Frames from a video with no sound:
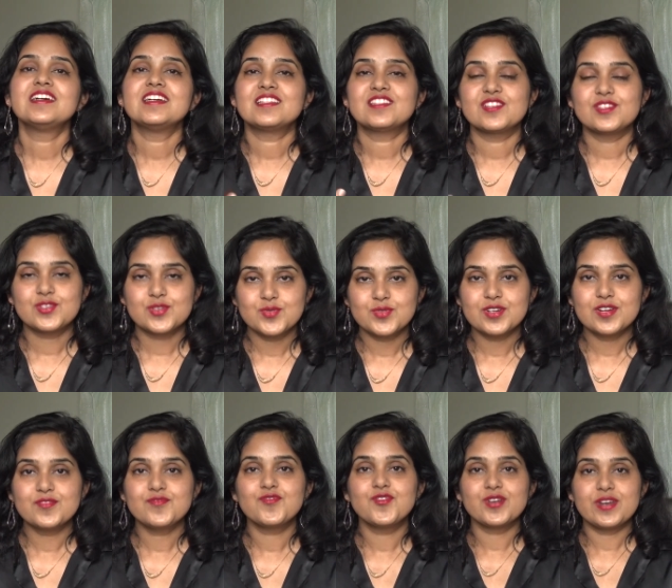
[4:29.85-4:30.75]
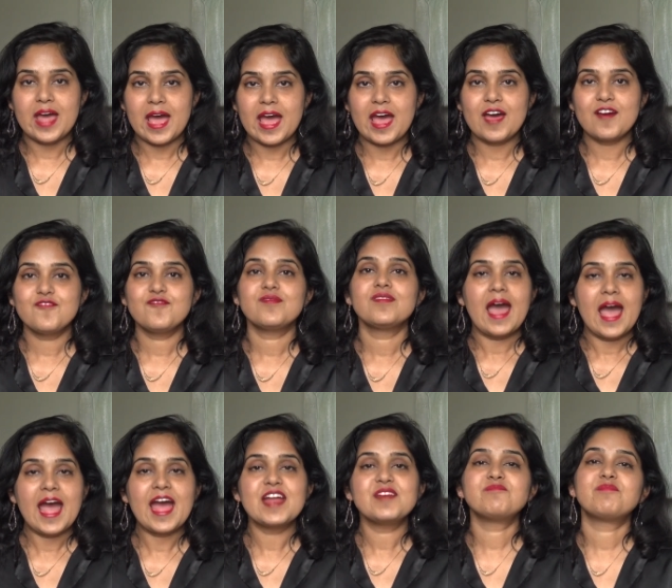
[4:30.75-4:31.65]
the student would have
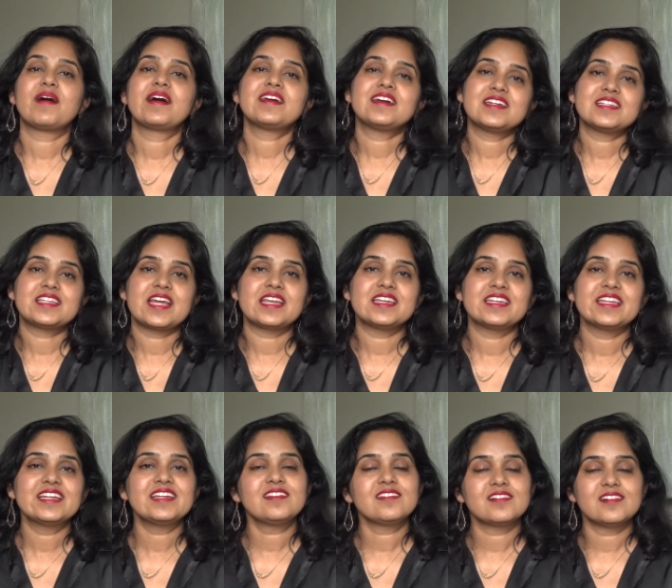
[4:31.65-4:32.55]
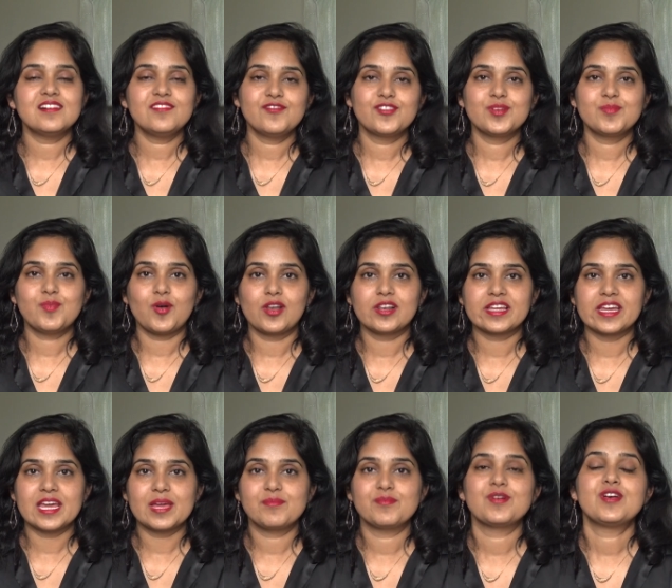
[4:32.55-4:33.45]
had by attending a football
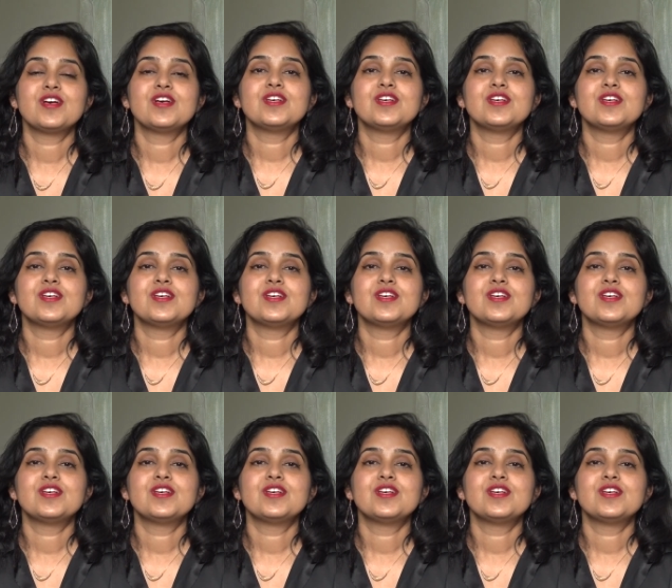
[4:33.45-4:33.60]
game.